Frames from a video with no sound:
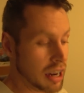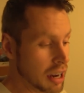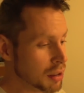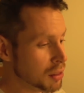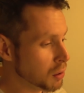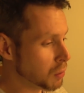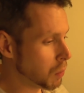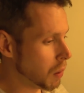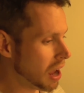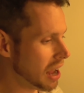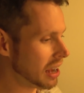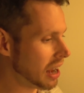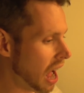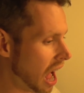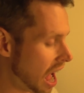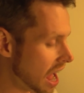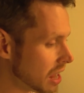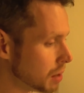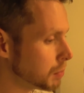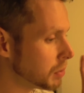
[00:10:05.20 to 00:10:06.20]
Either way,
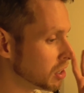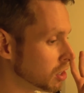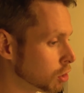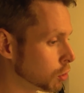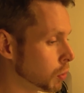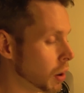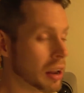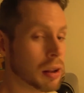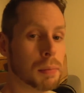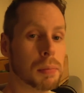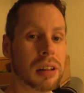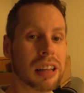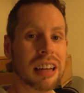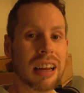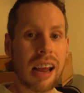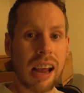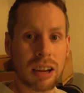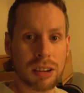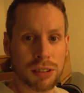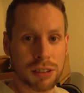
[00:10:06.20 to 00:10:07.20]
I am
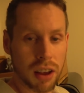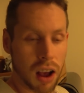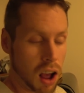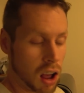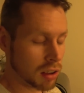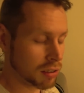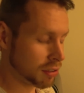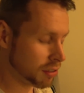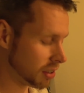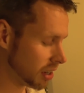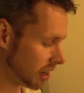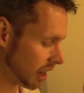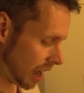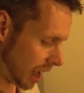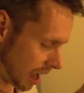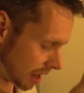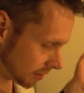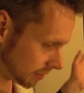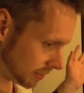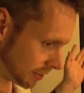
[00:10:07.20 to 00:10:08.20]
incredibly exhausted
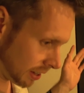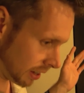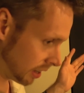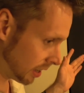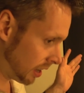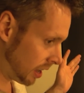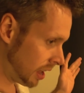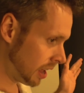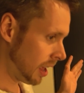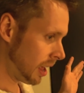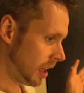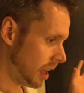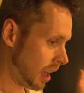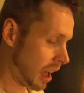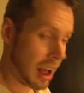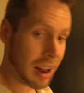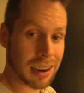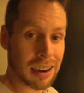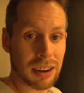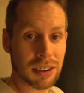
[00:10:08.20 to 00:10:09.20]
and
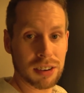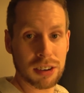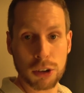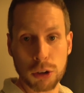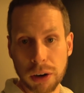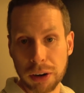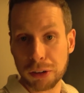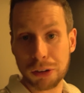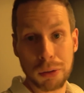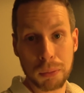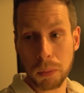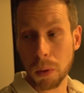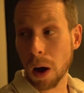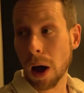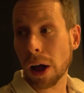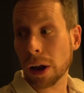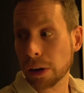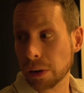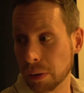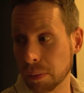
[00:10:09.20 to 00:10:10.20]
I need to drink some
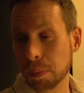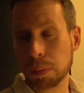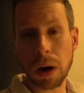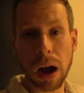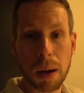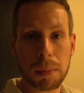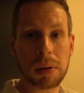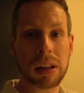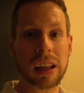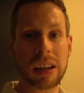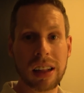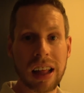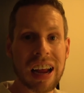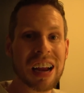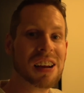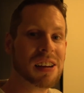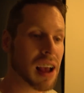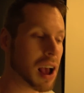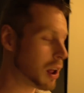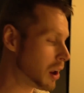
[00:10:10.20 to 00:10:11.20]
water and probably
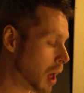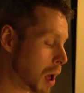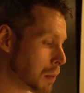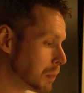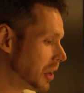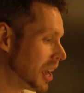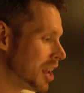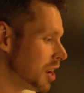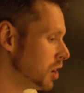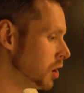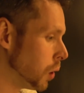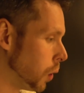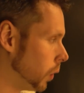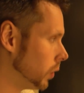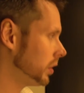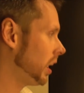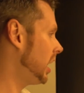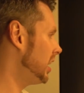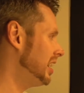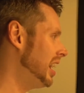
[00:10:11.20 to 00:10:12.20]
lay down. I'm getting
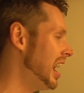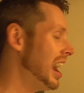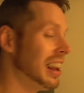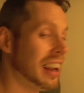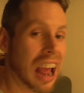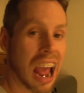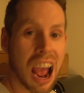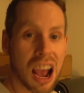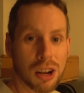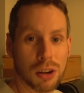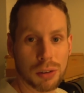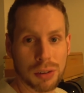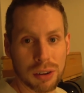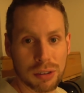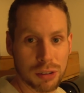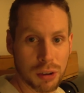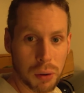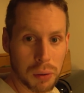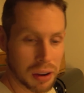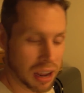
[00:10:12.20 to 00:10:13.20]
old. I can't handle
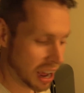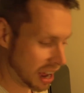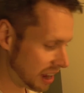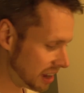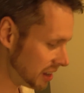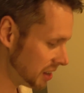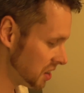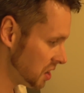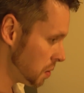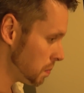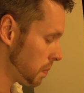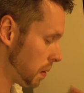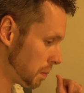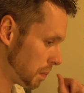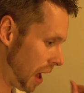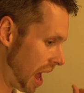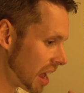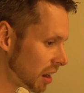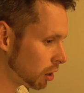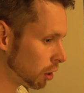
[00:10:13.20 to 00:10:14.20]
this, okay? My
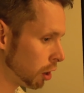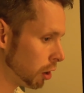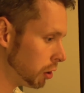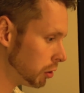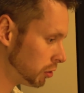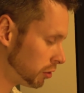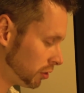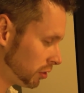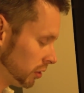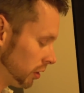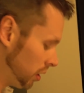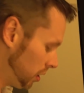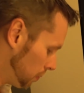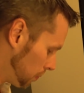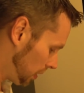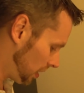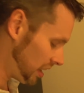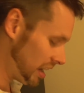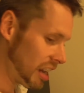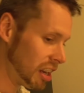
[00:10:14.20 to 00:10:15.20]
back hurts,
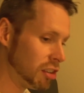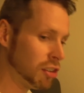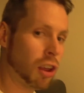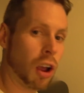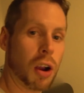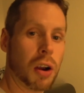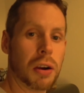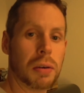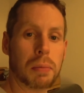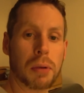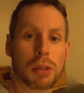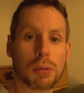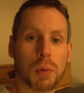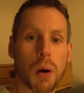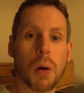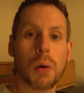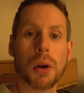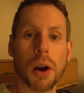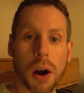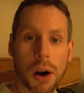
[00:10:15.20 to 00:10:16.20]
my knees hurt, my
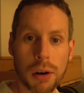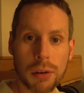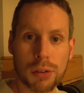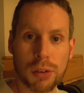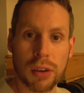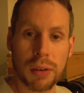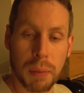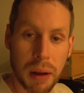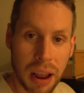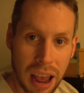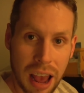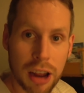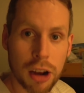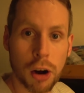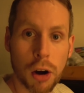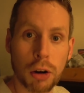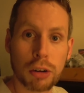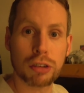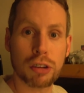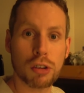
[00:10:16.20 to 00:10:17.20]
throat hurts, and my head
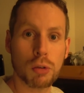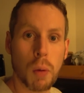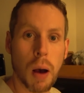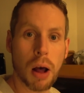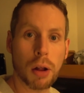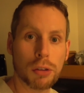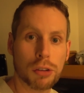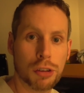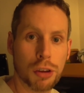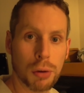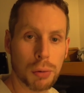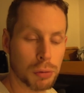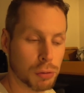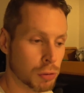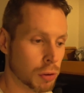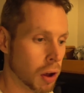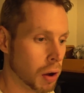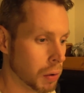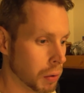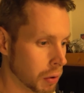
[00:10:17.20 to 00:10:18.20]
hurts as well too.
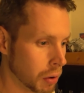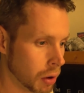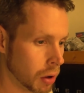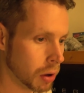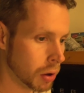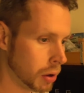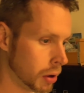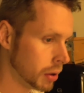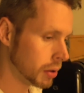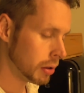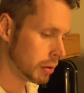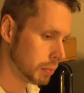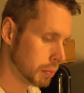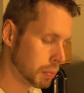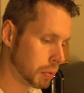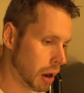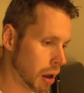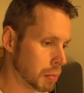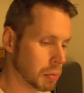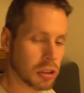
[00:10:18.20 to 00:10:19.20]
So,
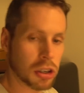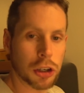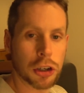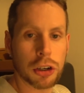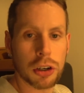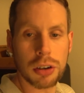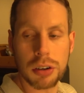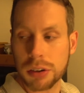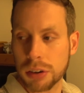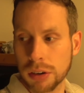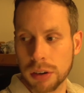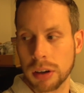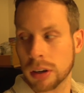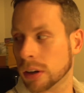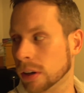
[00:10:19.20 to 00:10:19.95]
probably shouldn't